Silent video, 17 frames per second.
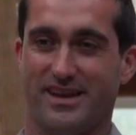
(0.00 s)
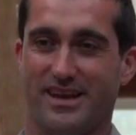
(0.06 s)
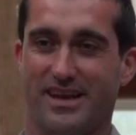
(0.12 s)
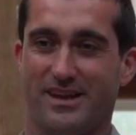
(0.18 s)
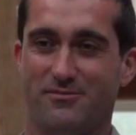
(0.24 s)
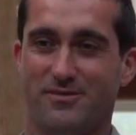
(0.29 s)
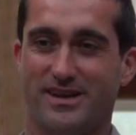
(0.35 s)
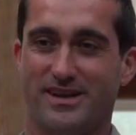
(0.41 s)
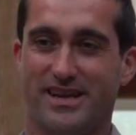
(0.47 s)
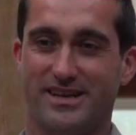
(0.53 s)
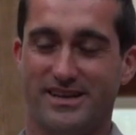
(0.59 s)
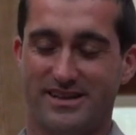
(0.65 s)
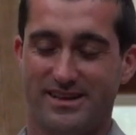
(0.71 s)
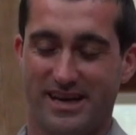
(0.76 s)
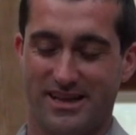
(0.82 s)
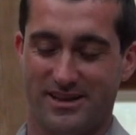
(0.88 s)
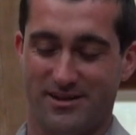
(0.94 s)
And when they
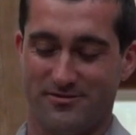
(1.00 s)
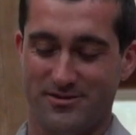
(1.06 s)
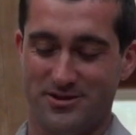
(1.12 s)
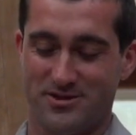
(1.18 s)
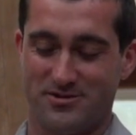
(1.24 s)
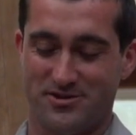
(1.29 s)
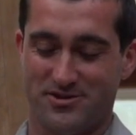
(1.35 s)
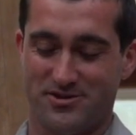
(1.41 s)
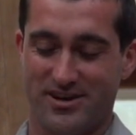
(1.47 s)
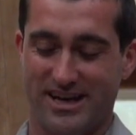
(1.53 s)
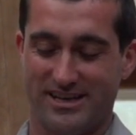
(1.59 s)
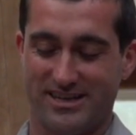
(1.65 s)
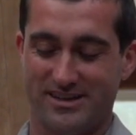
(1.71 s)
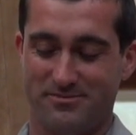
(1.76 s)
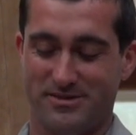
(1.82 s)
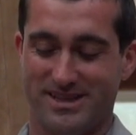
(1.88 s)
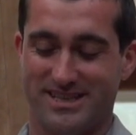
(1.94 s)
did that, the roots
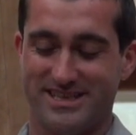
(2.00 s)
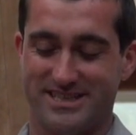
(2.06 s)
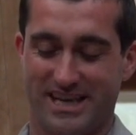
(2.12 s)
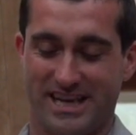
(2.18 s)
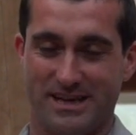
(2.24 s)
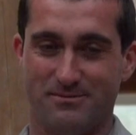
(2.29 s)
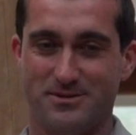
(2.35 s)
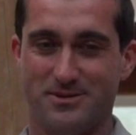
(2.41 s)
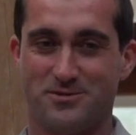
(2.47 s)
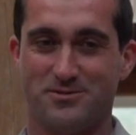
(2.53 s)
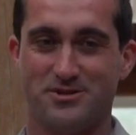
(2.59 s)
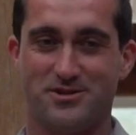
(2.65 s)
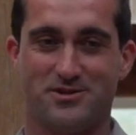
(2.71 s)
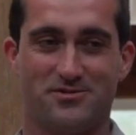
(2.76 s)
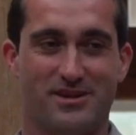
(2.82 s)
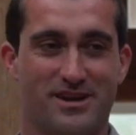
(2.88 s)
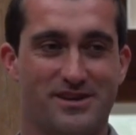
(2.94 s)
retracted, but these animals were
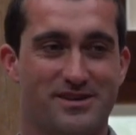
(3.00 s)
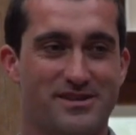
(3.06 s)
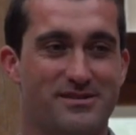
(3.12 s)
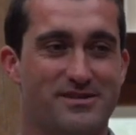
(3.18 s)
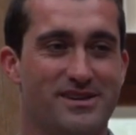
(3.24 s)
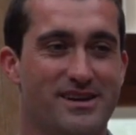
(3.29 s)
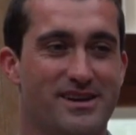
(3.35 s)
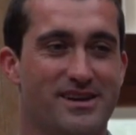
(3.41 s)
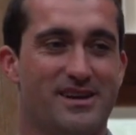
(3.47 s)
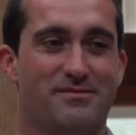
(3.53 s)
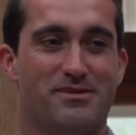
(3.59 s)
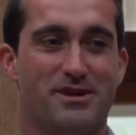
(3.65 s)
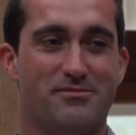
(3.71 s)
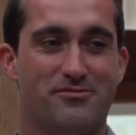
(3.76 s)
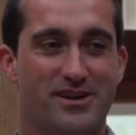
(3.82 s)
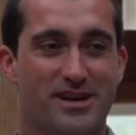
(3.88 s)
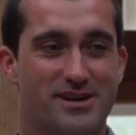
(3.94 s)
surrounded
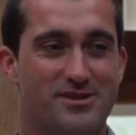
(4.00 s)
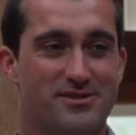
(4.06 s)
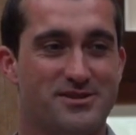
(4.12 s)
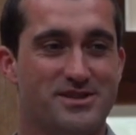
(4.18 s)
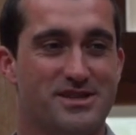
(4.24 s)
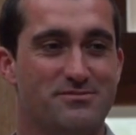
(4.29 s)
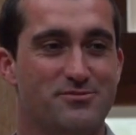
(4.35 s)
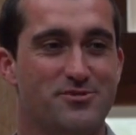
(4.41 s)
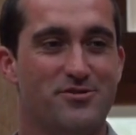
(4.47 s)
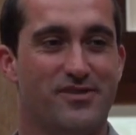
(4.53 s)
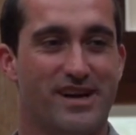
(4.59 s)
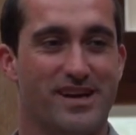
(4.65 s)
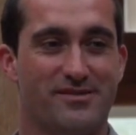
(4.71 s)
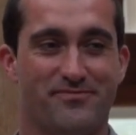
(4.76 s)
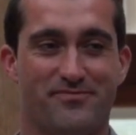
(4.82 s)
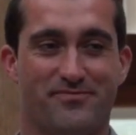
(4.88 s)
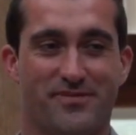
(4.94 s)
by predators and
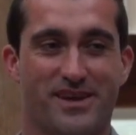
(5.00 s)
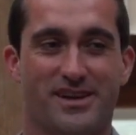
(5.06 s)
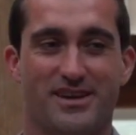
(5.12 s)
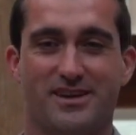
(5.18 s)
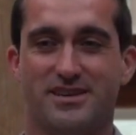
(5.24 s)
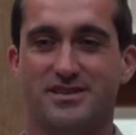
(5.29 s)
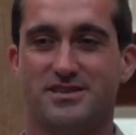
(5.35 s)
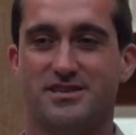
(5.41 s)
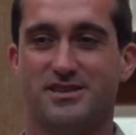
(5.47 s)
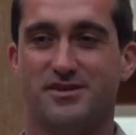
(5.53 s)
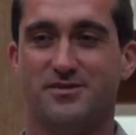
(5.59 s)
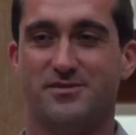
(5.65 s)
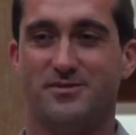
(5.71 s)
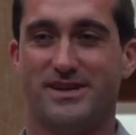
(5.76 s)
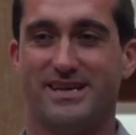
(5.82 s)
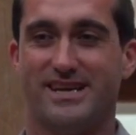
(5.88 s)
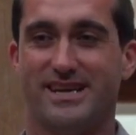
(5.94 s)
moving. So
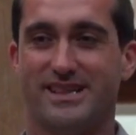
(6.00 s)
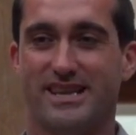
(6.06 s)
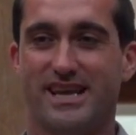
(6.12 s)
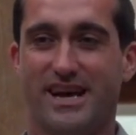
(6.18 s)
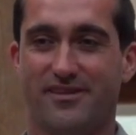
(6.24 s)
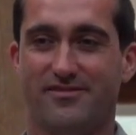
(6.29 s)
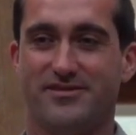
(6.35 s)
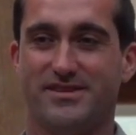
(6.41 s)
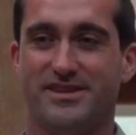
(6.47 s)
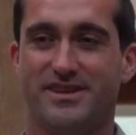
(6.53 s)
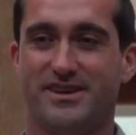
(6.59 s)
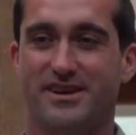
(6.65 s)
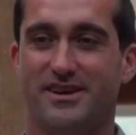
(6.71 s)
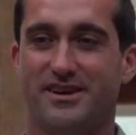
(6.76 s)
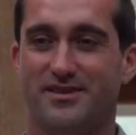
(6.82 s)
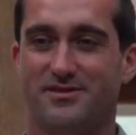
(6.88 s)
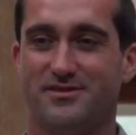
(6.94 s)
when they left,
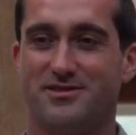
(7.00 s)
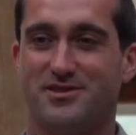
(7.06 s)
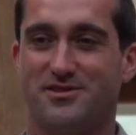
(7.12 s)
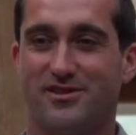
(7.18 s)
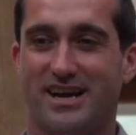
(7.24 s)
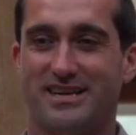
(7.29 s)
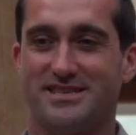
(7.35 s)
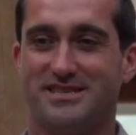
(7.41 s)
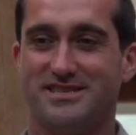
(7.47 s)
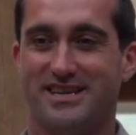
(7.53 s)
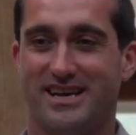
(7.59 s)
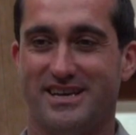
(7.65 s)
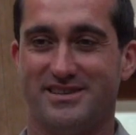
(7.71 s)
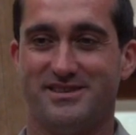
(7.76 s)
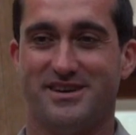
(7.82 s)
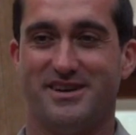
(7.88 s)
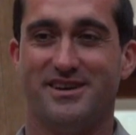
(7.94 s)
those grasses
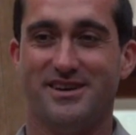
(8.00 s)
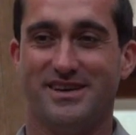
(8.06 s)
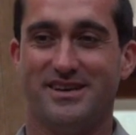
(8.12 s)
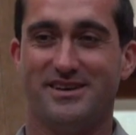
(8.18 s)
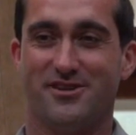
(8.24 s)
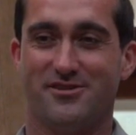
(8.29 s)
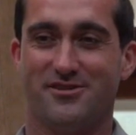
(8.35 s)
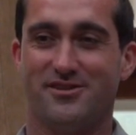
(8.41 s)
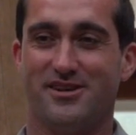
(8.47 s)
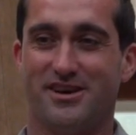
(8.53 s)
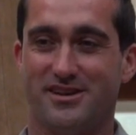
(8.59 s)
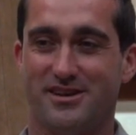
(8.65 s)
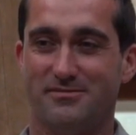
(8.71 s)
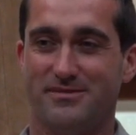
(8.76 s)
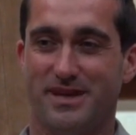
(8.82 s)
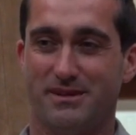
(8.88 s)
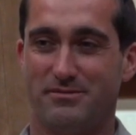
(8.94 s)
had dung and urine on
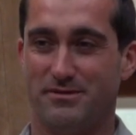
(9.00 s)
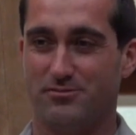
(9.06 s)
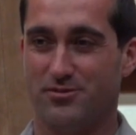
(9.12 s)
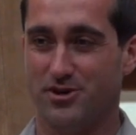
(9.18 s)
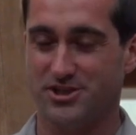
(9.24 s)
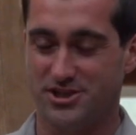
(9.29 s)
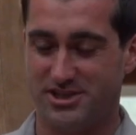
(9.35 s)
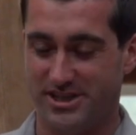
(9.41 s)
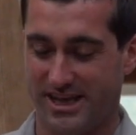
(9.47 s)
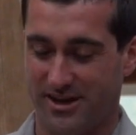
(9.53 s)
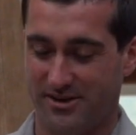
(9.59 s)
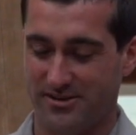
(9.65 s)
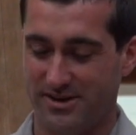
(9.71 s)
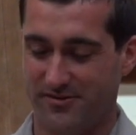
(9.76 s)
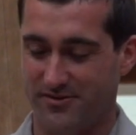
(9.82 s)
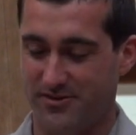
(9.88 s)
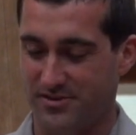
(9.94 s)
them. They've been pushed
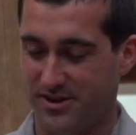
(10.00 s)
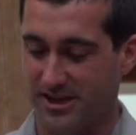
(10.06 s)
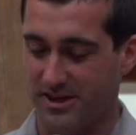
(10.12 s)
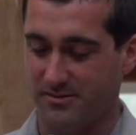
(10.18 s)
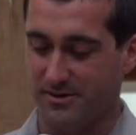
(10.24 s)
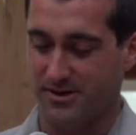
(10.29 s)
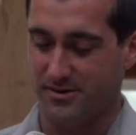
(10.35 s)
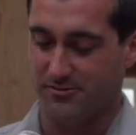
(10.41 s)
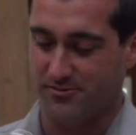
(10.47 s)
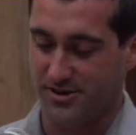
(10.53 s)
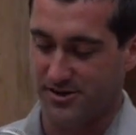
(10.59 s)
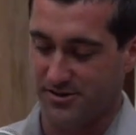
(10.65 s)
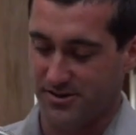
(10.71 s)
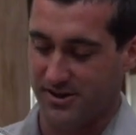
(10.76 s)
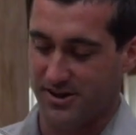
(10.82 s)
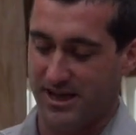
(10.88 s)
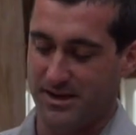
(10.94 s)
down. If you think about a
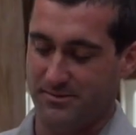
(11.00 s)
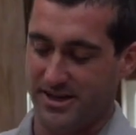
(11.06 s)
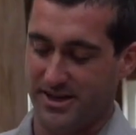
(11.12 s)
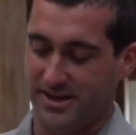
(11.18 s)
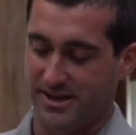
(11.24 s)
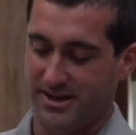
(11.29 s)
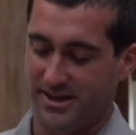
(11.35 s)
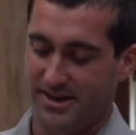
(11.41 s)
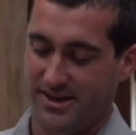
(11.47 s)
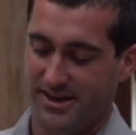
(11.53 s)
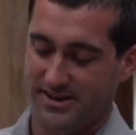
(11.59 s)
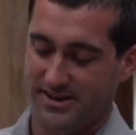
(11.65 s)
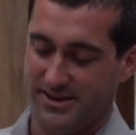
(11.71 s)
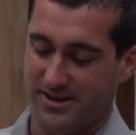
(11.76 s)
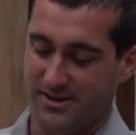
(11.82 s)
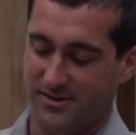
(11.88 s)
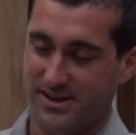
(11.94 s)
brittle climate,
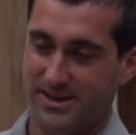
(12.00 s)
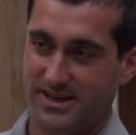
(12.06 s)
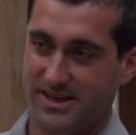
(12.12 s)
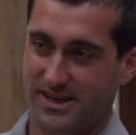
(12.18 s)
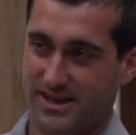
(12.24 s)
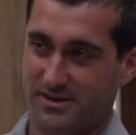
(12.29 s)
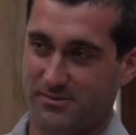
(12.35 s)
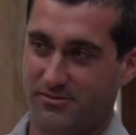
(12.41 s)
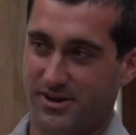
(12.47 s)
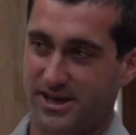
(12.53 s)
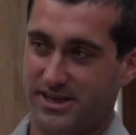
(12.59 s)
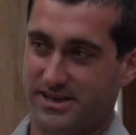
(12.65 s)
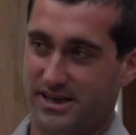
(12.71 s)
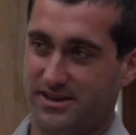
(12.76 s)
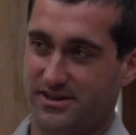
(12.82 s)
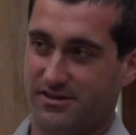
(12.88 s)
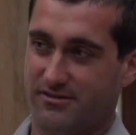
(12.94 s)
the only thing that can
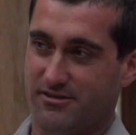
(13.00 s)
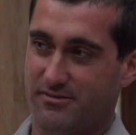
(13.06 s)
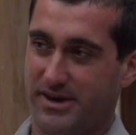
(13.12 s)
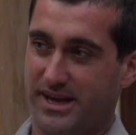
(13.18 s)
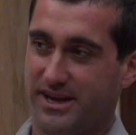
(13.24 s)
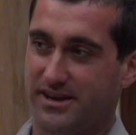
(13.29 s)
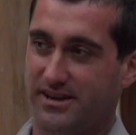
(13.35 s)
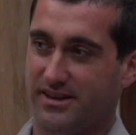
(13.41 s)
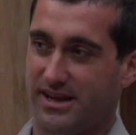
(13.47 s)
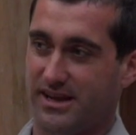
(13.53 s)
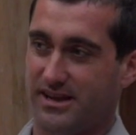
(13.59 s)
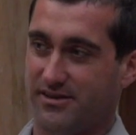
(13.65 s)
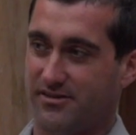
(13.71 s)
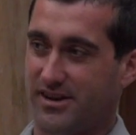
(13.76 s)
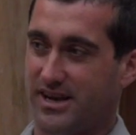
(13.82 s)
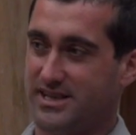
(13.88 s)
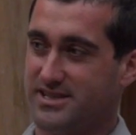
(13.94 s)
break down the remaining
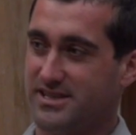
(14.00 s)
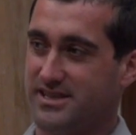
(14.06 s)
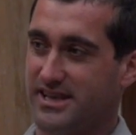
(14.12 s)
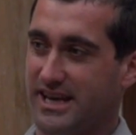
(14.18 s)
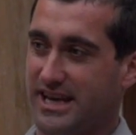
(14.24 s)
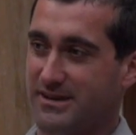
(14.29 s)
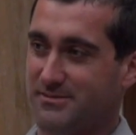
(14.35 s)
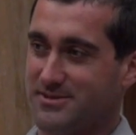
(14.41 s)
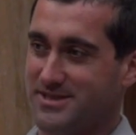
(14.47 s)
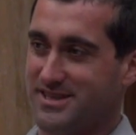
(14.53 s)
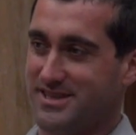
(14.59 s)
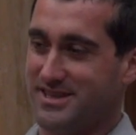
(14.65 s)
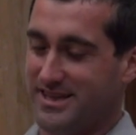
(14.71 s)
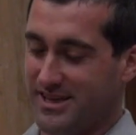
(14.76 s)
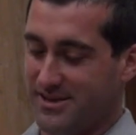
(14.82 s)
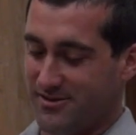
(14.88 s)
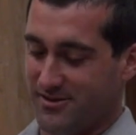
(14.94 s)
grass that the animals
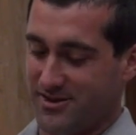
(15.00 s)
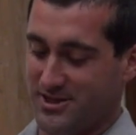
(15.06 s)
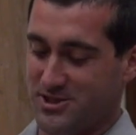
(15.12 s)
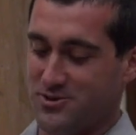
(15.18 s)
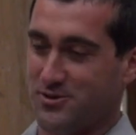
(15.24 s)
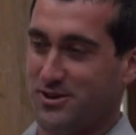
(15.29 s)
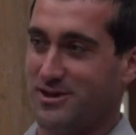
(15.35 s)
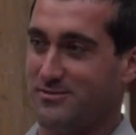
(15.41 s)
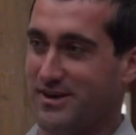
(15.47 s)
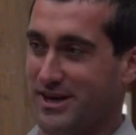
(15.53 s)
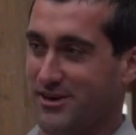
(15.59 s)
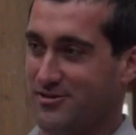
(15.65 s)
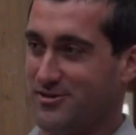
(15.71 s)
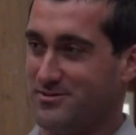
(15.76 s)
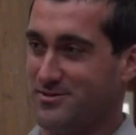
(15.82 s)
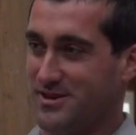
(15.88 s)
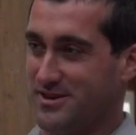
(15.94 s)
didn't eat are the soil
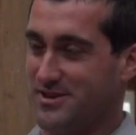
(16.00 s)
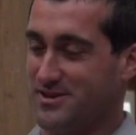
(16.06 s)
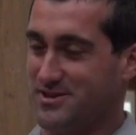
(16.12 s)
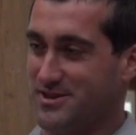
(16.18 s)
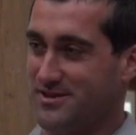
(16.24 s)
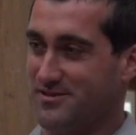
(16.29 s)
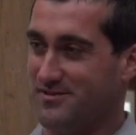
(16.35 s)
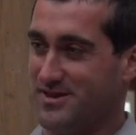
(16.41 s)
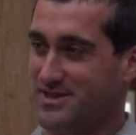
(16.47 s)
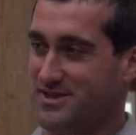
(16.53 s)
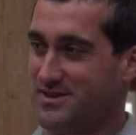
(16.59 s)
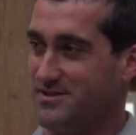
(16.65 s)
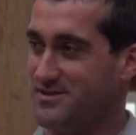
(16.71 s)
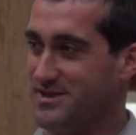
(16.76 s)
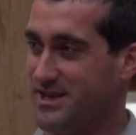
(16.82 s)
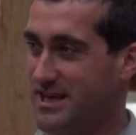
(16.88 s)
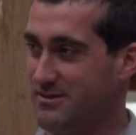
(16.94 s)
microbes on the surface,
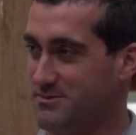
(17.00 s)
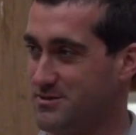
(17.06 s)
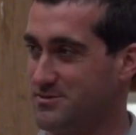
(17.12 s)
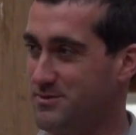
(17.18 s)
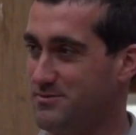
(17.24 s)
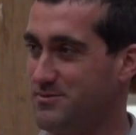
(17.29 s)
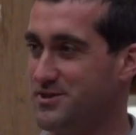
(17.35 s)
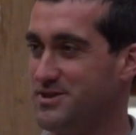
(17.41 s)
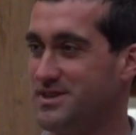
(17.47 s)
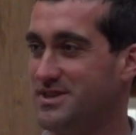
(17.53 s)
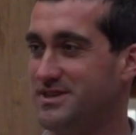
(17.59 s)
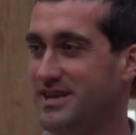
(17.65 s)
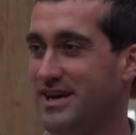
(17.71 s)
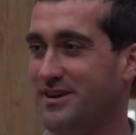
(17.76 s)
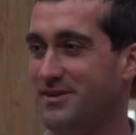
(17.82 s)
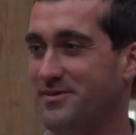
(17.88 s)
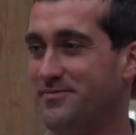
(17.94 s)
and those animals would push it
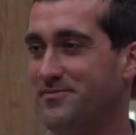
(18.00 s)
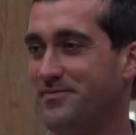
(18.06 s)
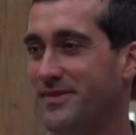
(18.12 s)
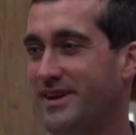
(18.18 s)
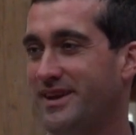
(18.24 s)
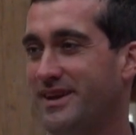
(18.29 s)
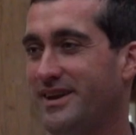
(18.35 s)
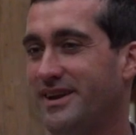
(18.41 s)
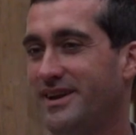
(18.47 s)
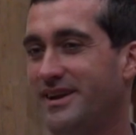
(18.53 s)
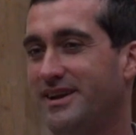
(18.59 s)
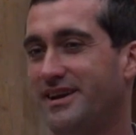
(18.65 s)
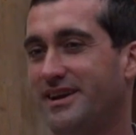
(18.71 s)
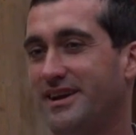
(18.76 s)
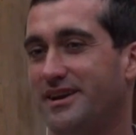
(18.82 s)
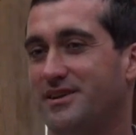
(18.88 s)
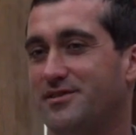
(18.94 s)
down.
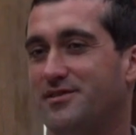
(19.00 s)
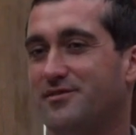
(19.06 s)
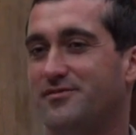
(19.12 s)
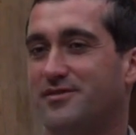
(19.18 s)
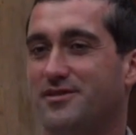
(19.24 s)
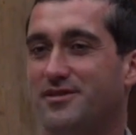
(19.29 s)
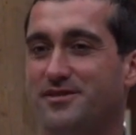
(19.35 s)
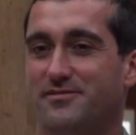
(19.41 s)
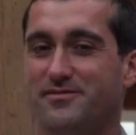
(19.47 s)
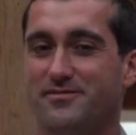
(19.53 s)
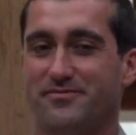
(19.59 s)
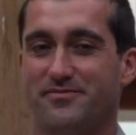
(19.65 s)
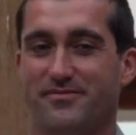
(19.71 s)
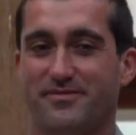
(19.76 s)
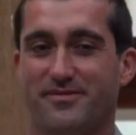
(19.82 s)
And over